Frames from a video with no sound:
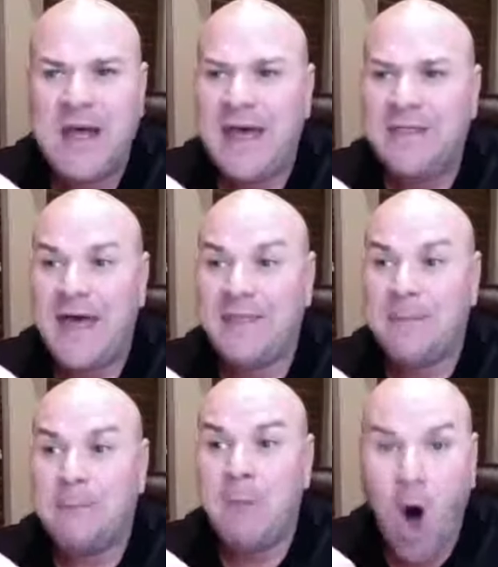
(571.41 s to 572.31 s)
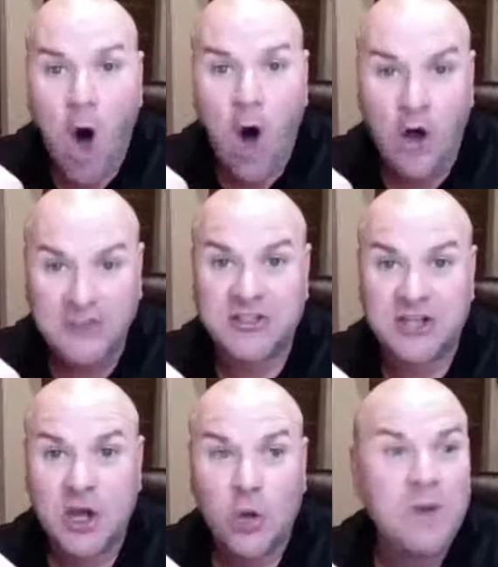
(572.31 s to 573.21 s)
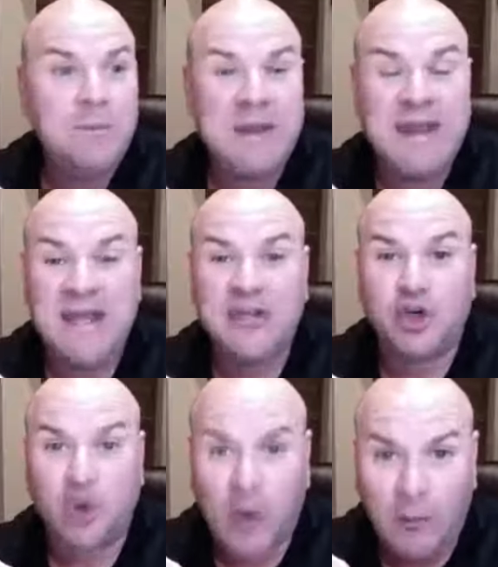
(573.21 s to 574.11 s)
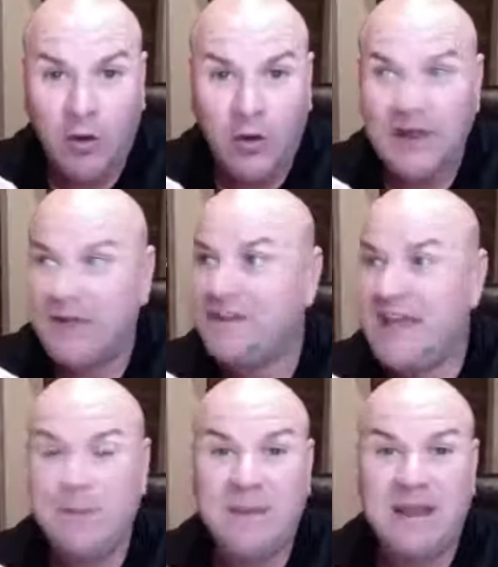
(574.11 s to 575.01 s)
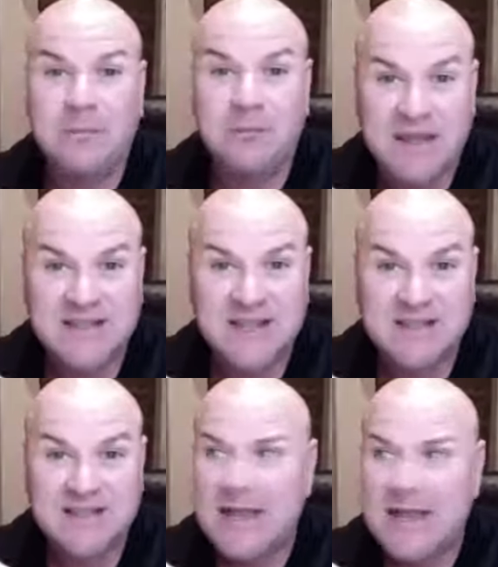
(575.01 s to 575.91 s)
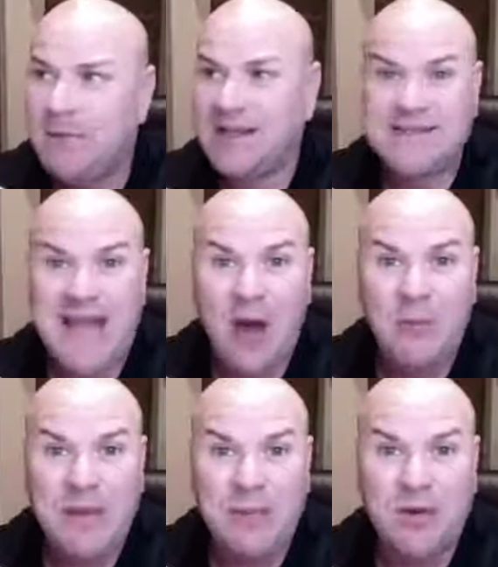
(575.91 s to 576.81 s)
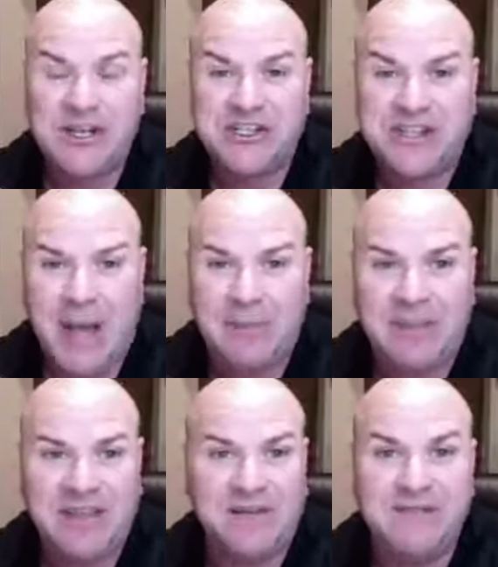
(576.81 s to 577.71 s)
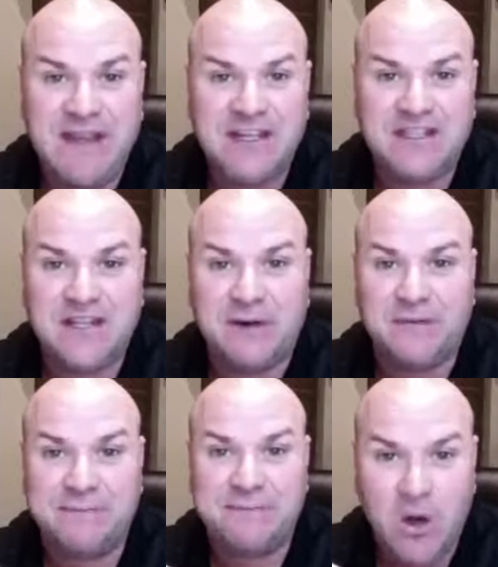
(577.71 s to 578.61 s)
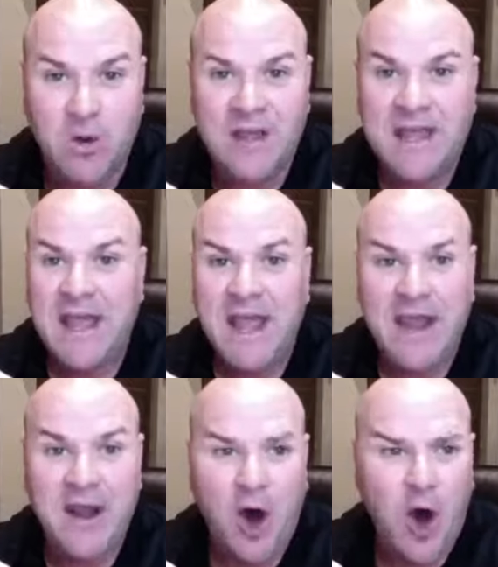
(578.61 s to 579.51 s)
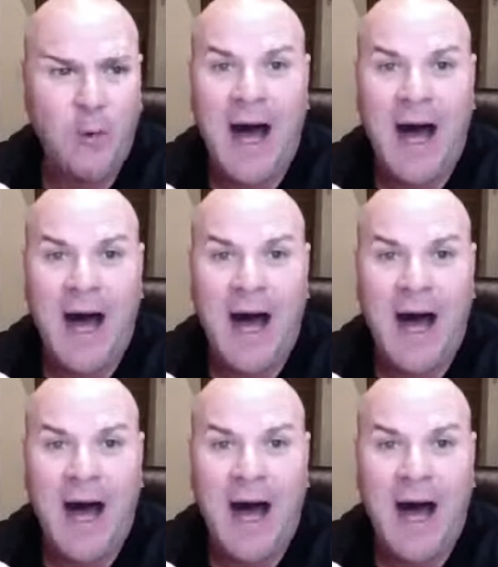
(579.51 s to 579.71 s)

that the malls would be in trouble of keeping in business because now people could shop at the convenience of their phone and home,